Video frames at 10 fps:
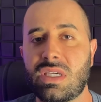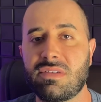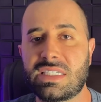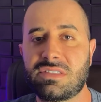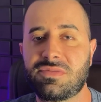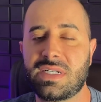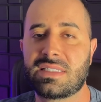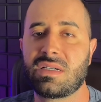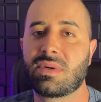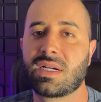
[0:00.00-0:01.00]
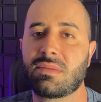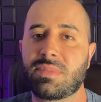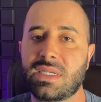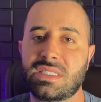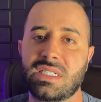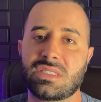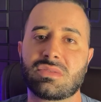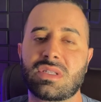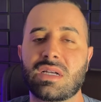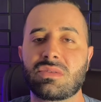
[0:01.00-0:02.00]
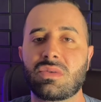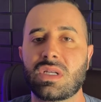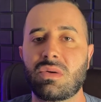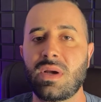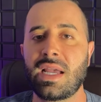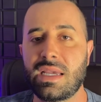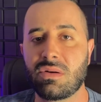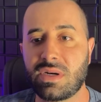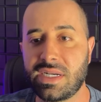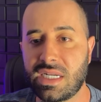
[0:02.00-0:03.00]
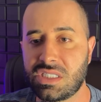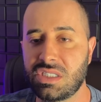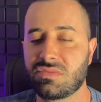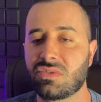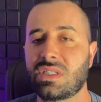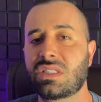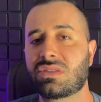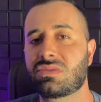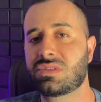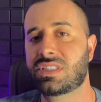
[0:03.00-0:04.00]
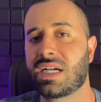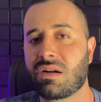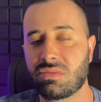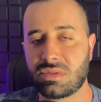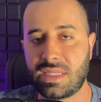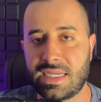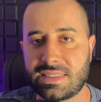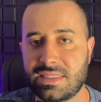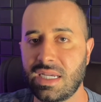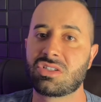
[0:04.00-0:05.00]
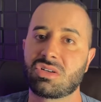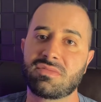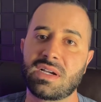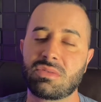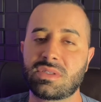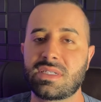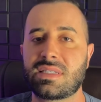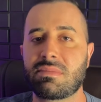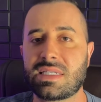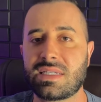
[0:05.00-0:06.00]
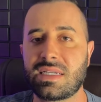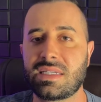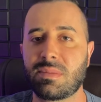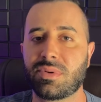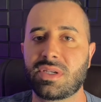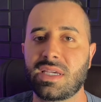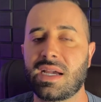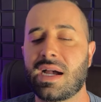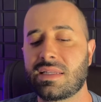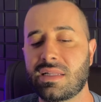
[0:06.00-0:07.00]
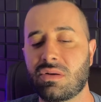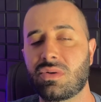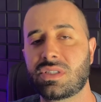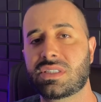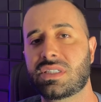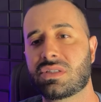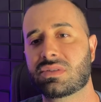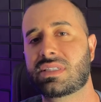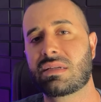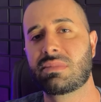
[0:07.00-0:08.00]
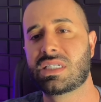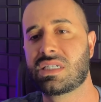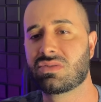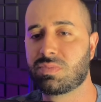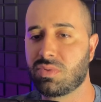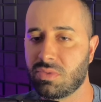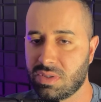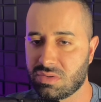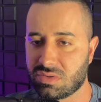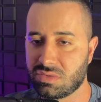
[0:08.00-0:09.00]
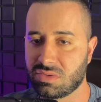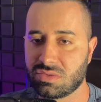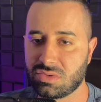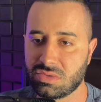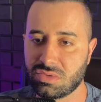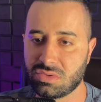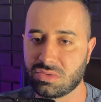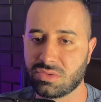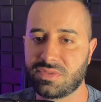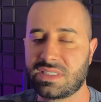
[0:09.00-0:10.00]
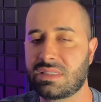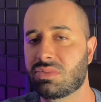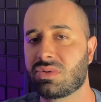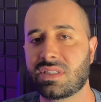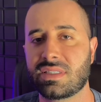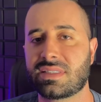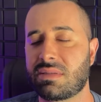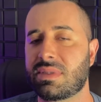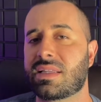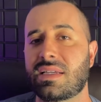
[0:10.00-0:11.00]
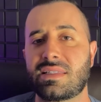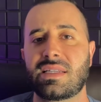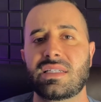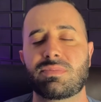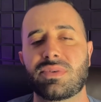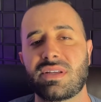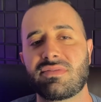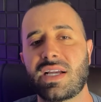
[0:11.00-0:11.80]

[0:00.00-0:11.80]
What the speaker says: will differentiate a campaign from a result or not is the creative. This is already happening, but it's going to happen even more because even today we can tweak audiences on Facebook, segment interest, and so on.